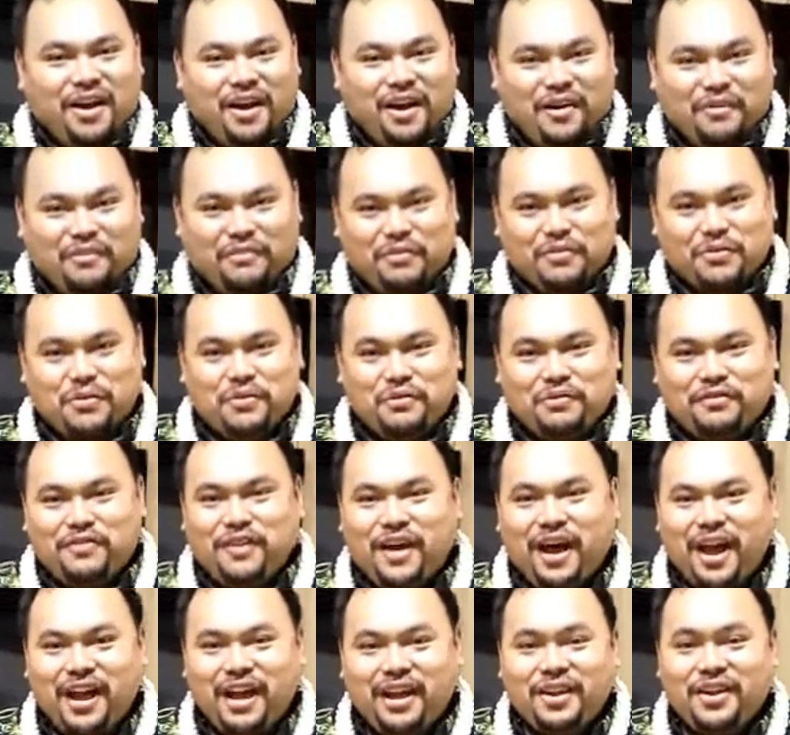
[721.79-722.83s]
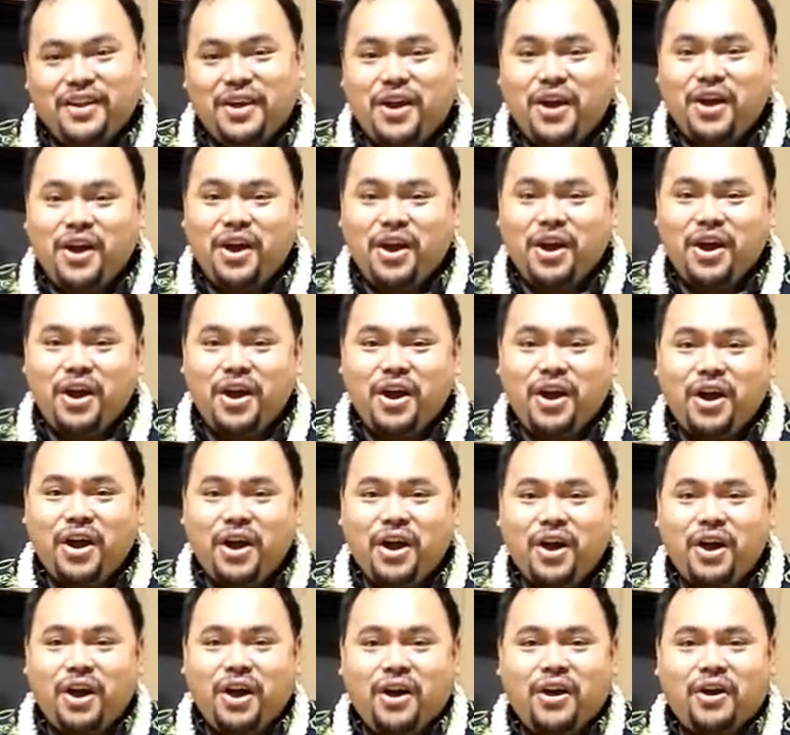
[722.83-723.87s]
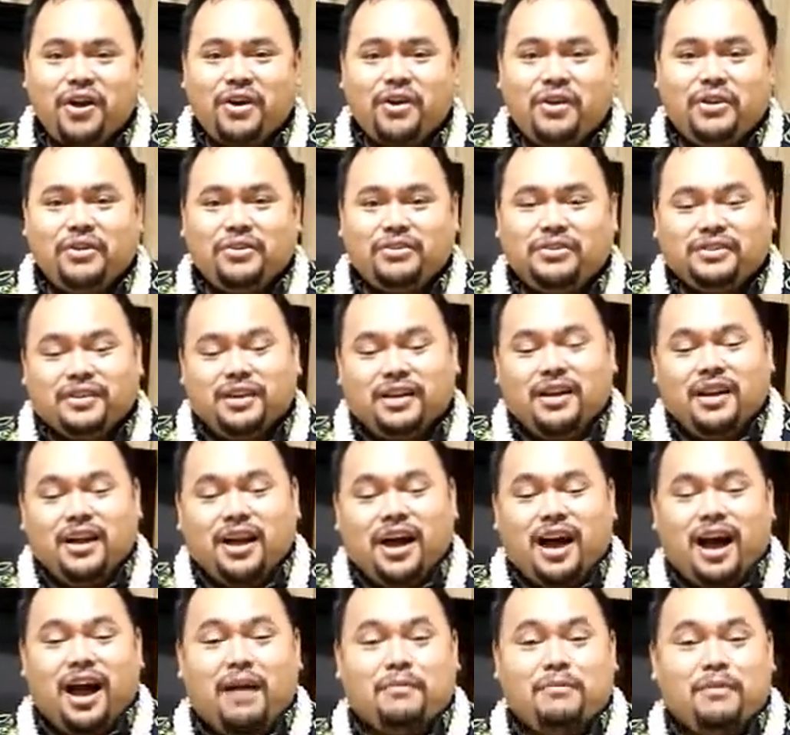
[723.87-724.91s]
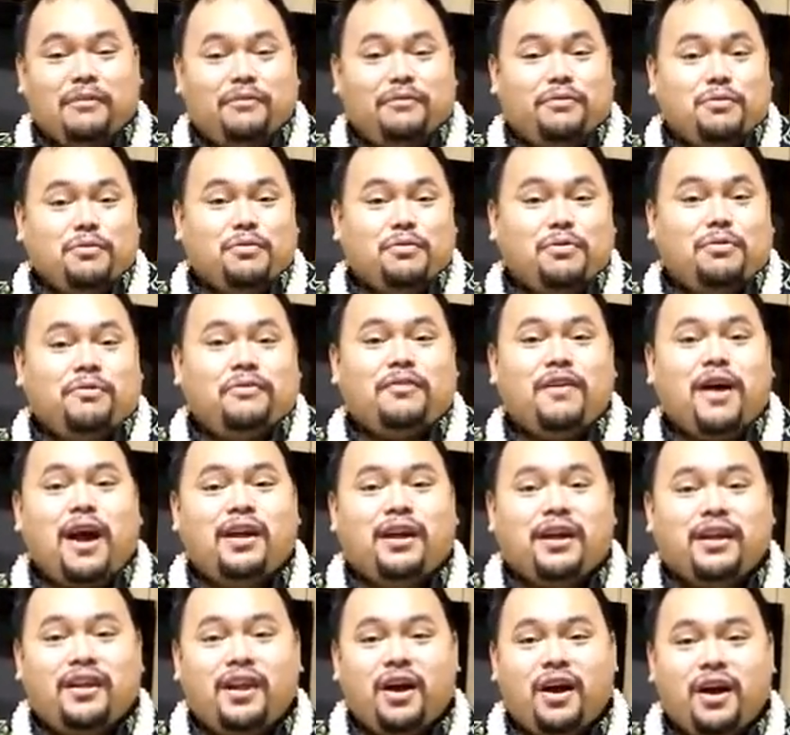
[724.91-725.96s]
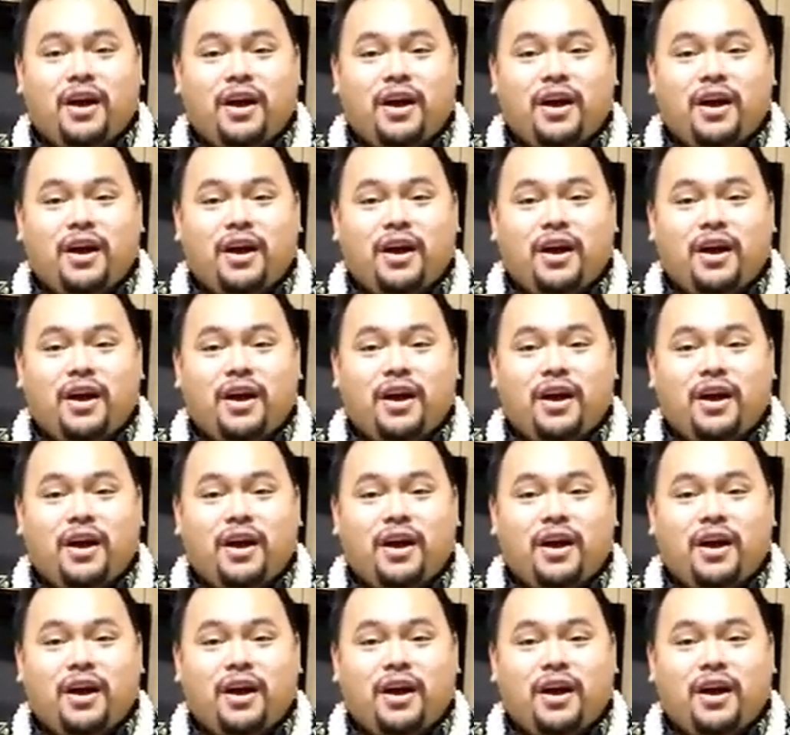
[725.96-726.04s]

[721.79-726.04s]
On Food Fighters, I'm a food fighter.